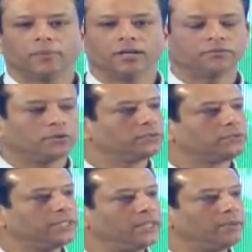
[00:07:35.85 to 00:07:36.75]

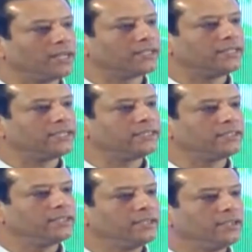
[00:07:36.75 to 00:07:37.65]
smartphones within Bangladesh,